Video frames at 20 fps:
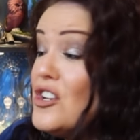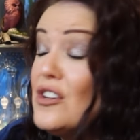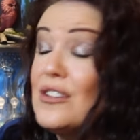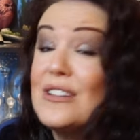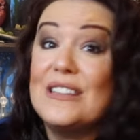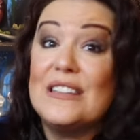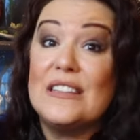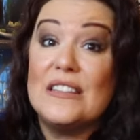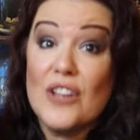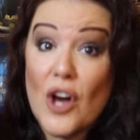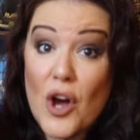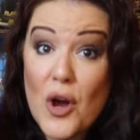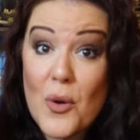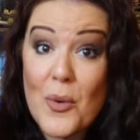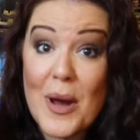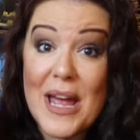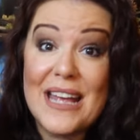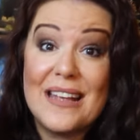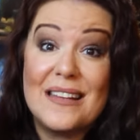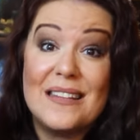looks
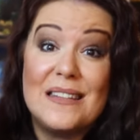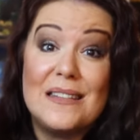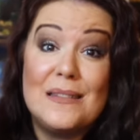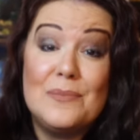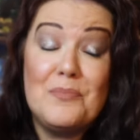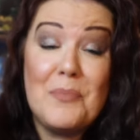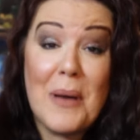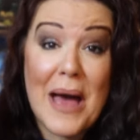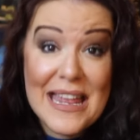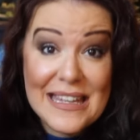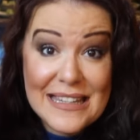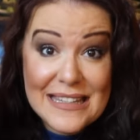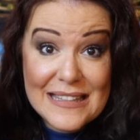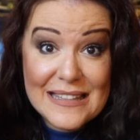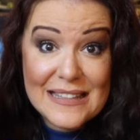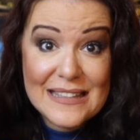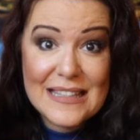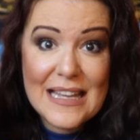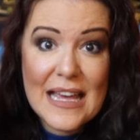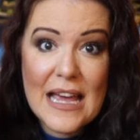so
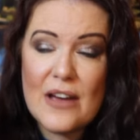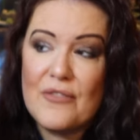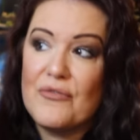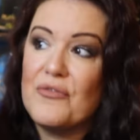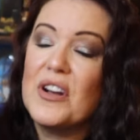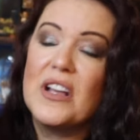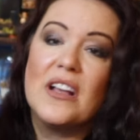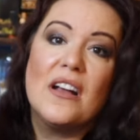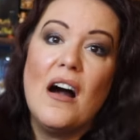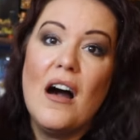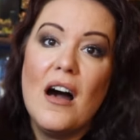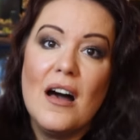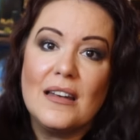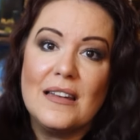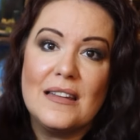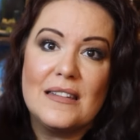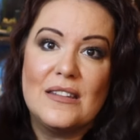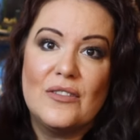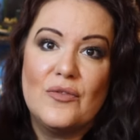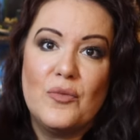expensive,
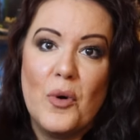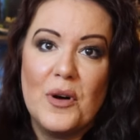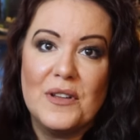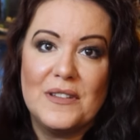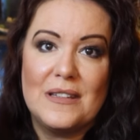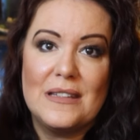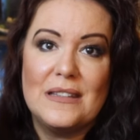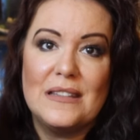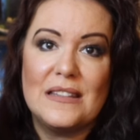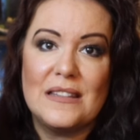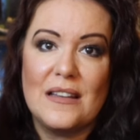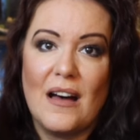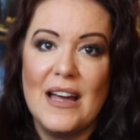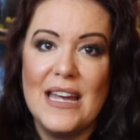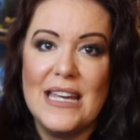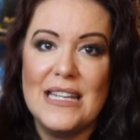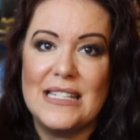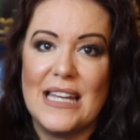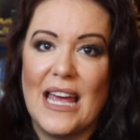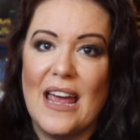regardless of what's
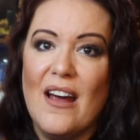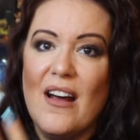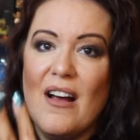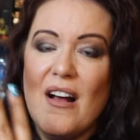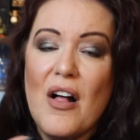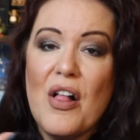inside it.